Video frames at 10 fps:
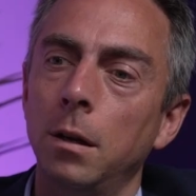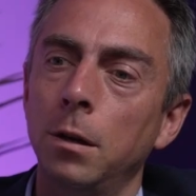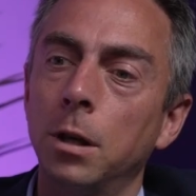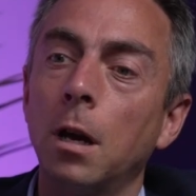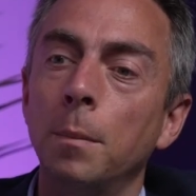
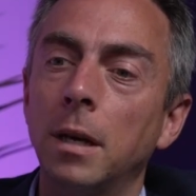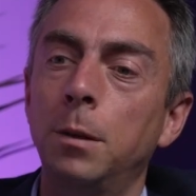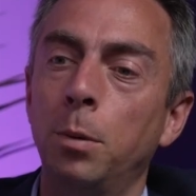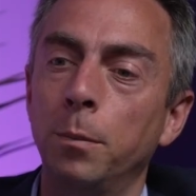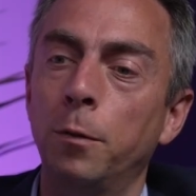So going back
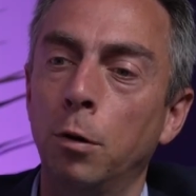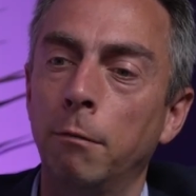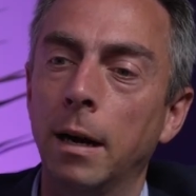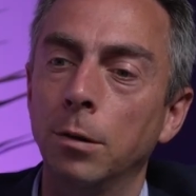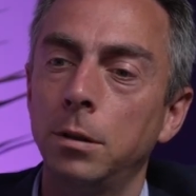to the point before
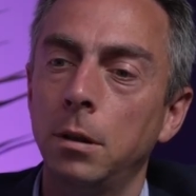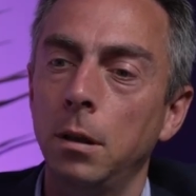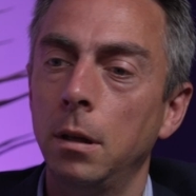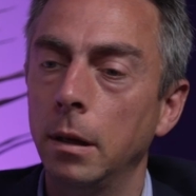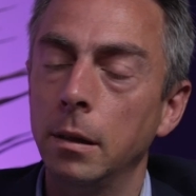around
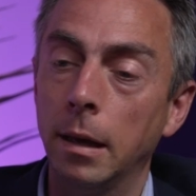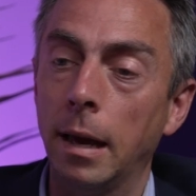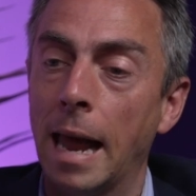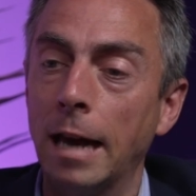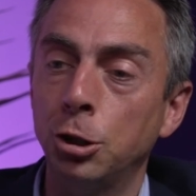the
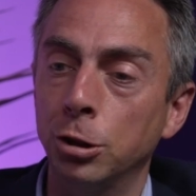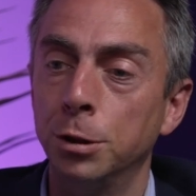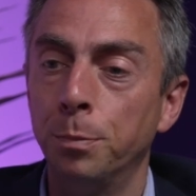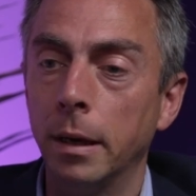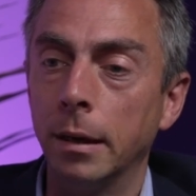
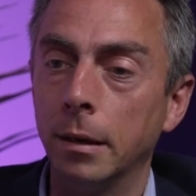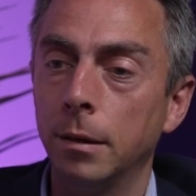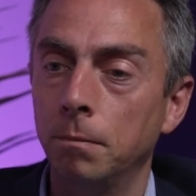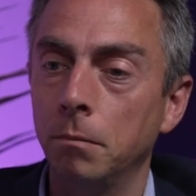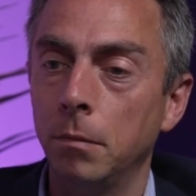elections being
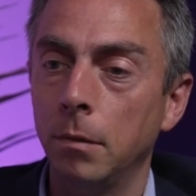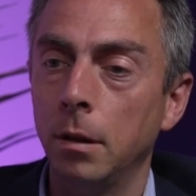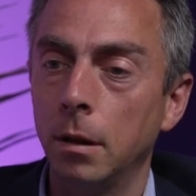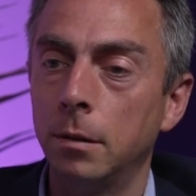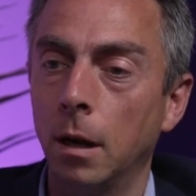
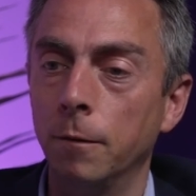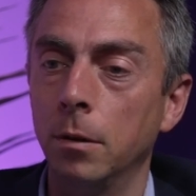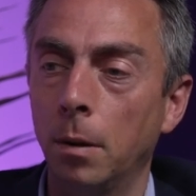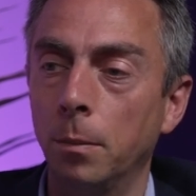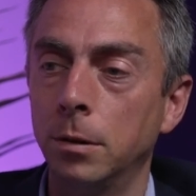the time for
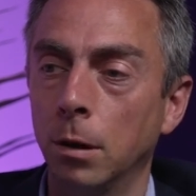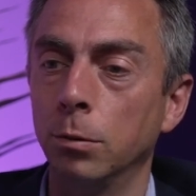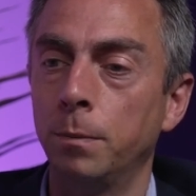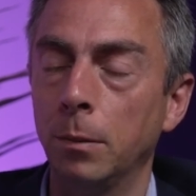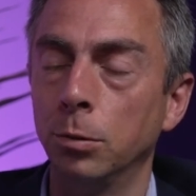the public to
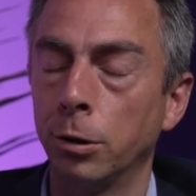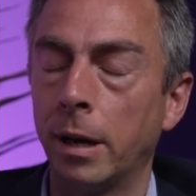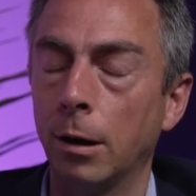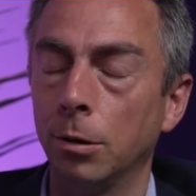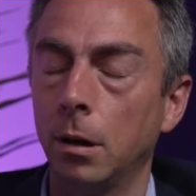hold people to
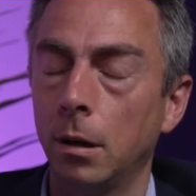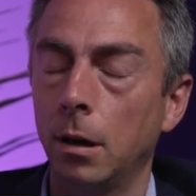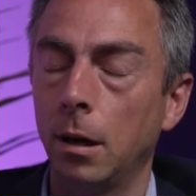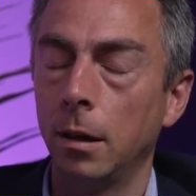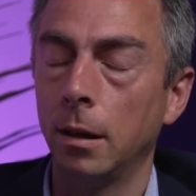account,
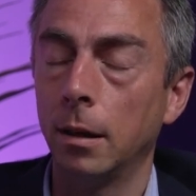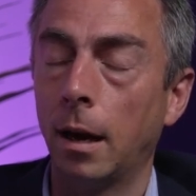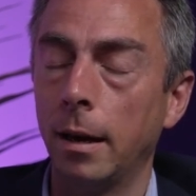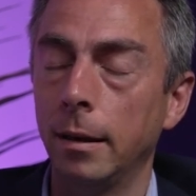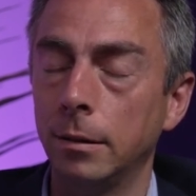I think
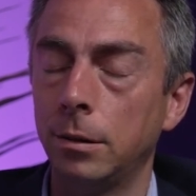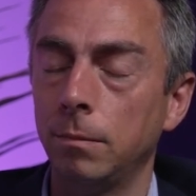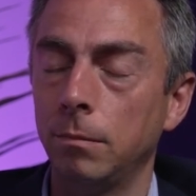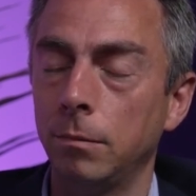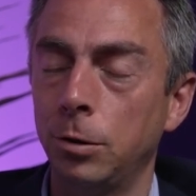that is
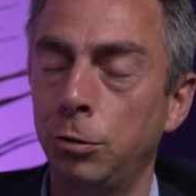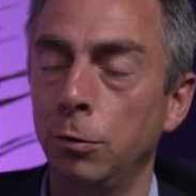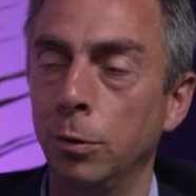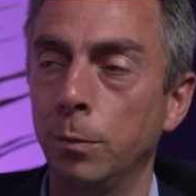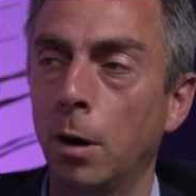
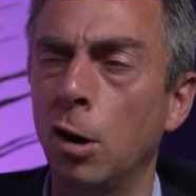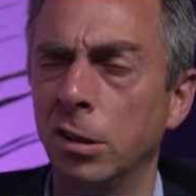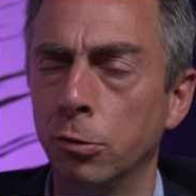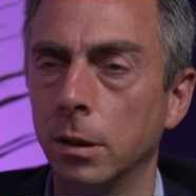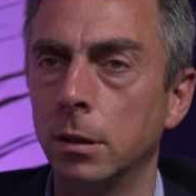true, but only
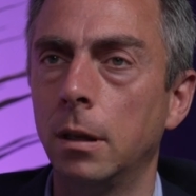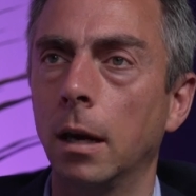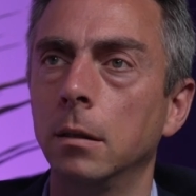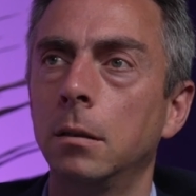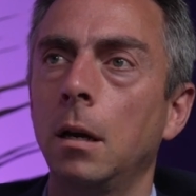to an
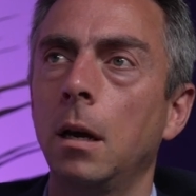extent.